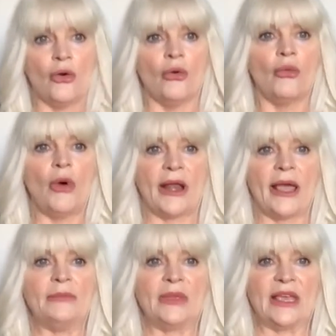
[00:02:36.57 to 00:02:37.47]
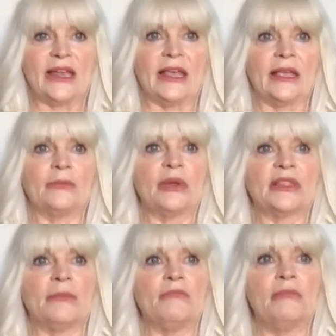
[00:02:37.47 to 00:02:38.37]
what I'm getting, but
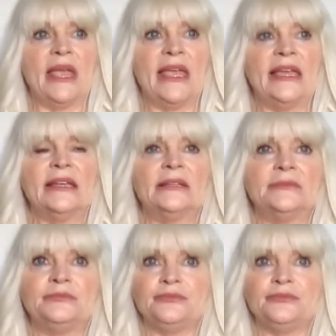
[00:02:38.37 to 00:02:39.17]
the main